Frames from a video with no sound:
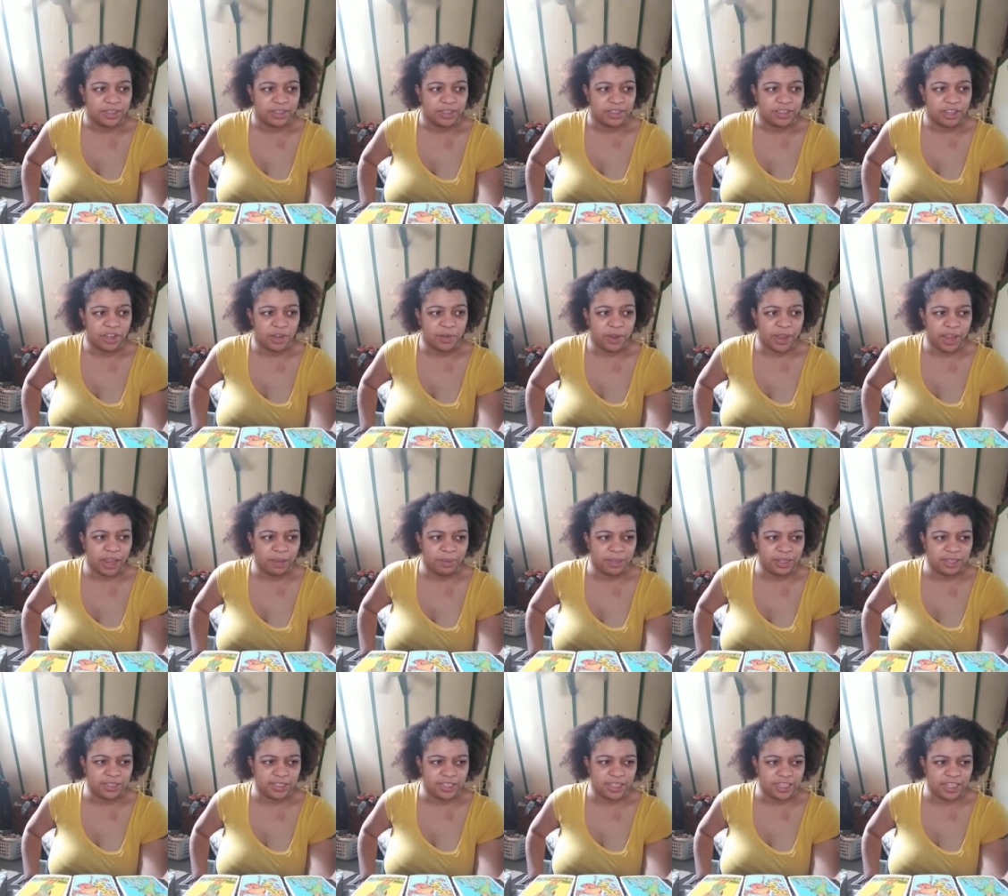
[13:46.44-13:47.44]
no
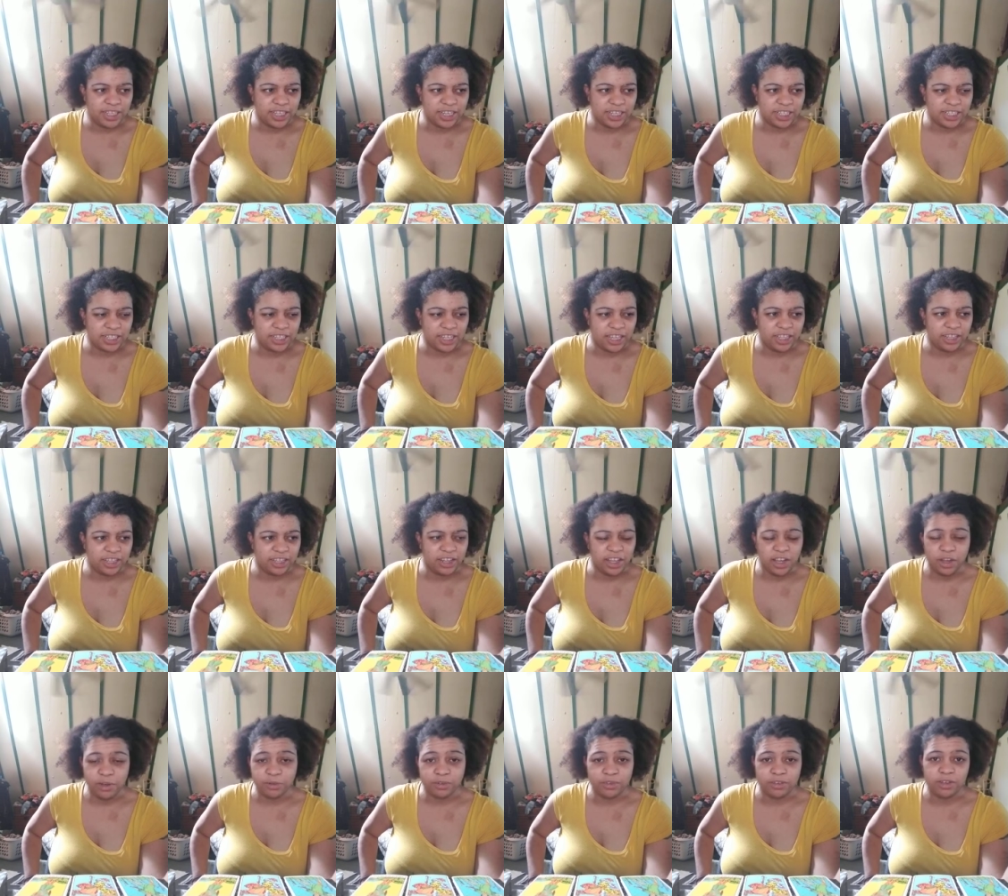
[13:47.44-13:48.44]
whammies, and then it, it
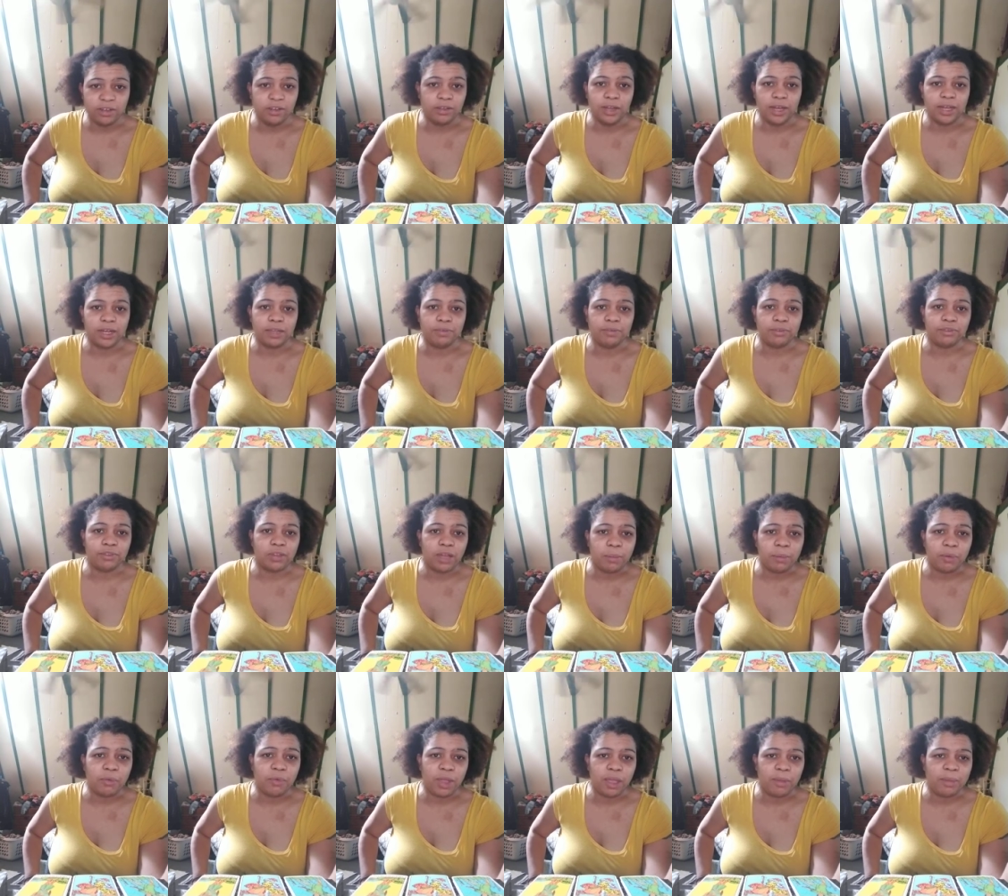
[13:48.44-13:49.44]
no, not even
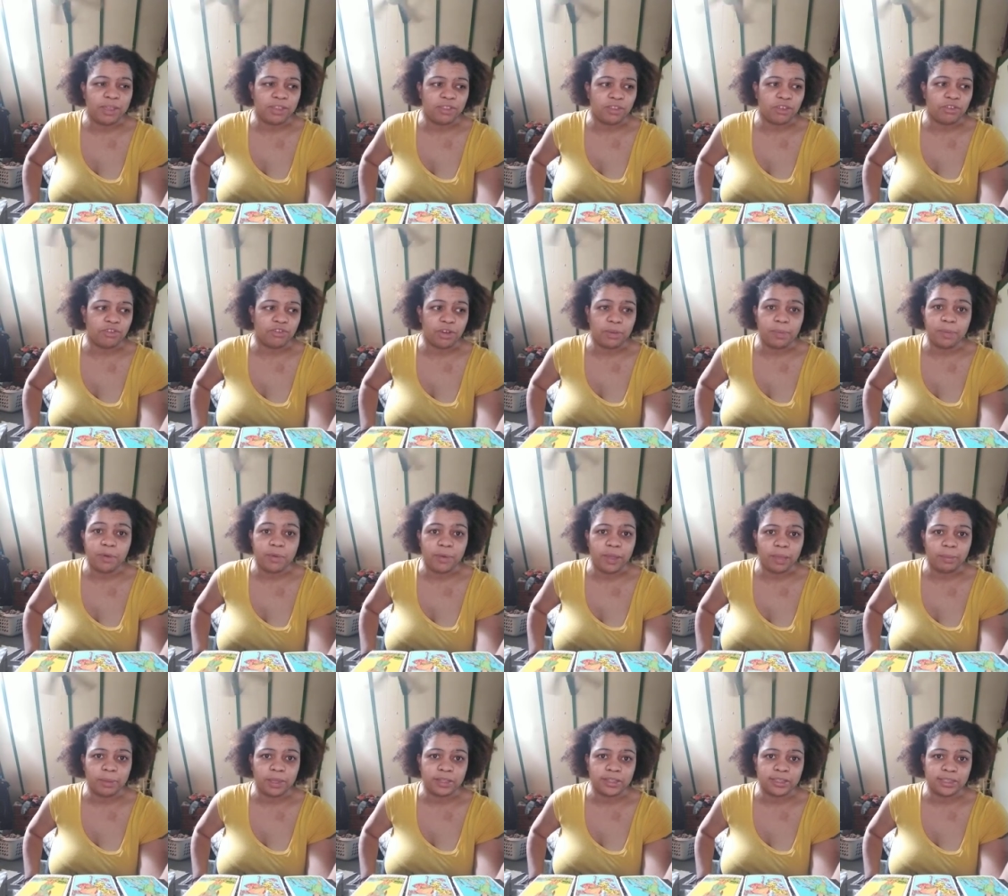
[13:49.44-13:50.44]
double whammies, triple
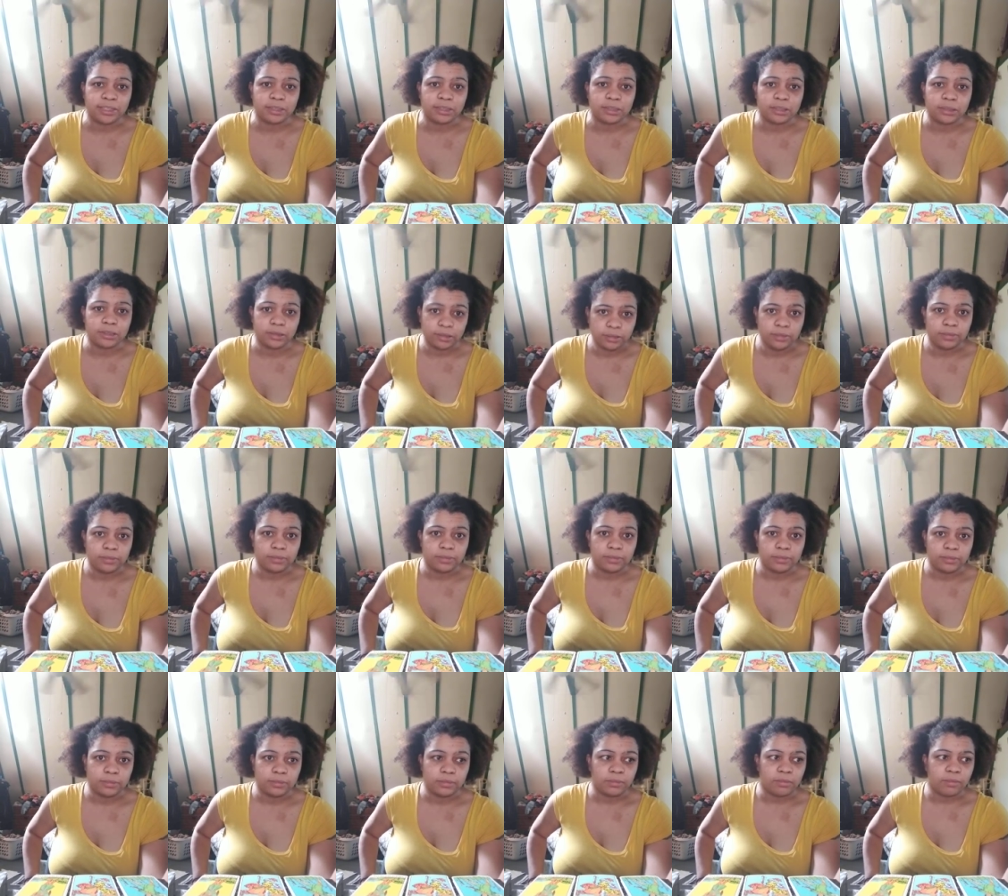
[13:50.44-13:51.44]
whammies,
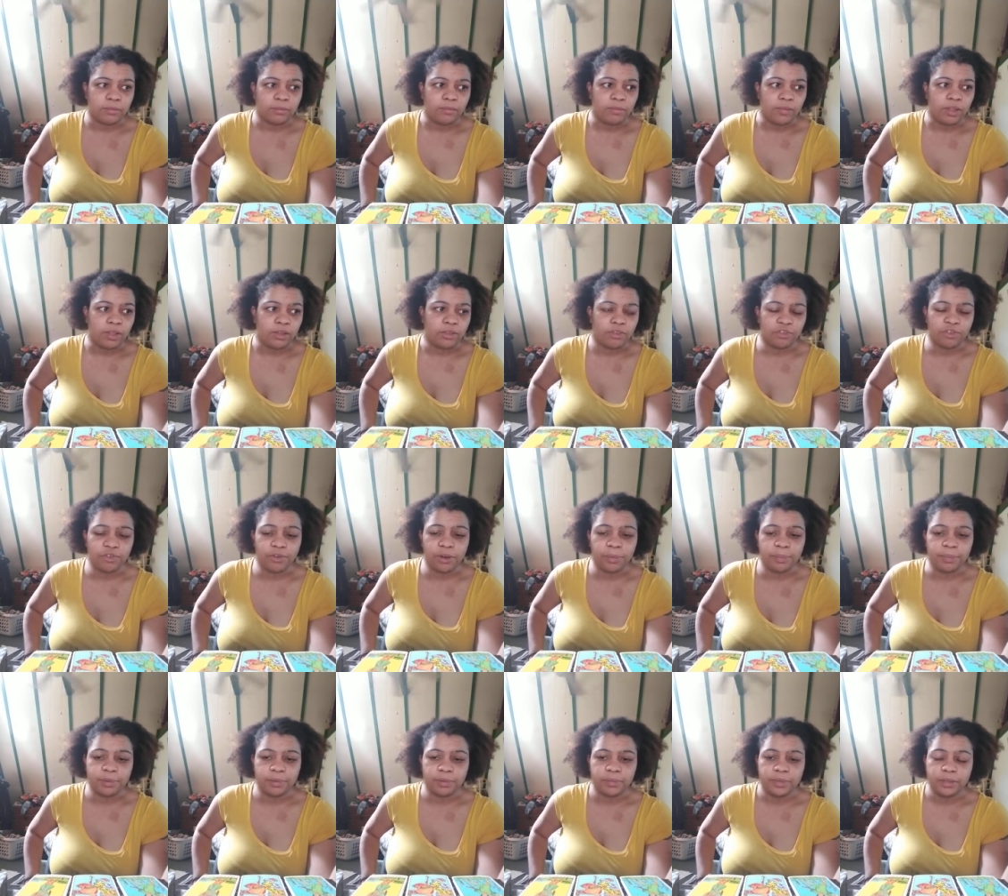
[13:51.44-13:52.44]

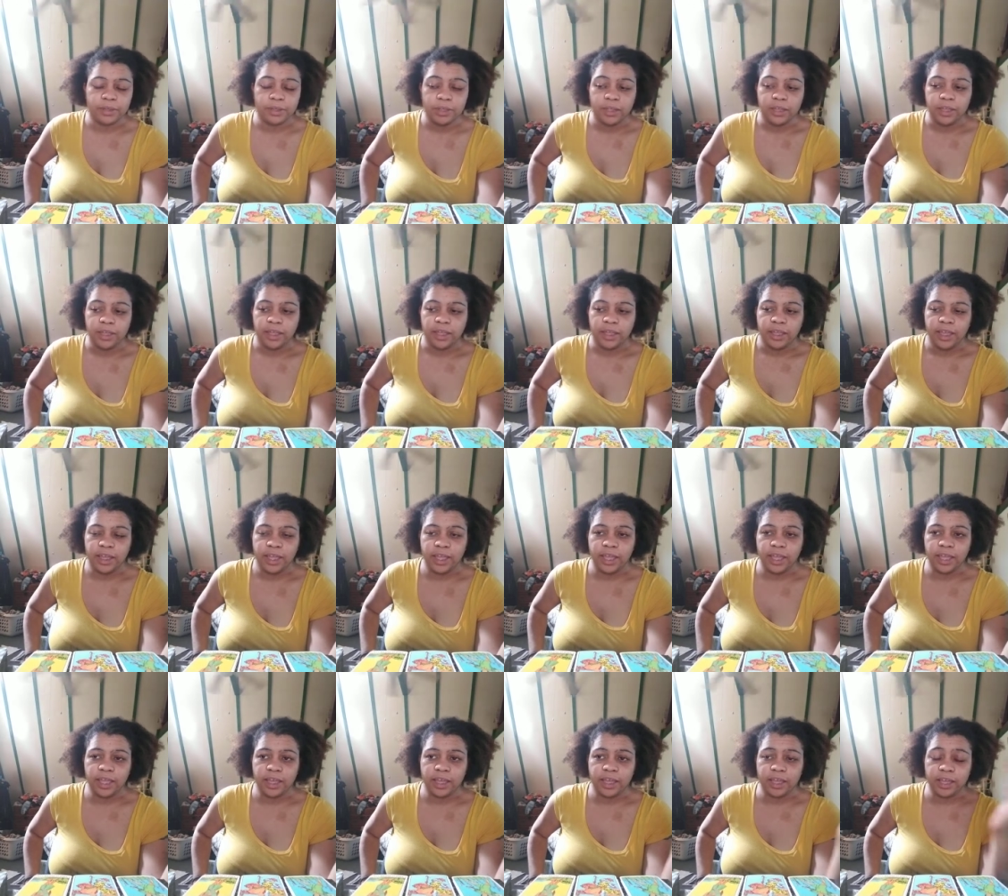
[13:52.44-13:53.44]
triple,
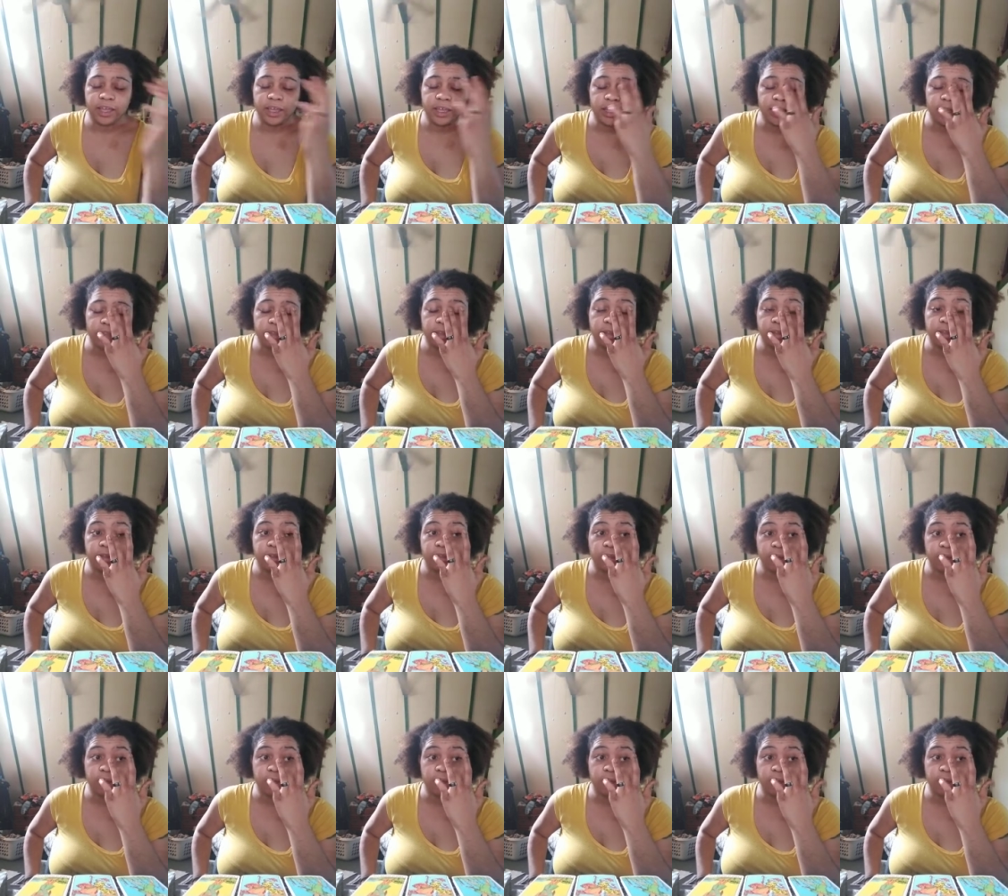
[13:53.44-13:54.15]
and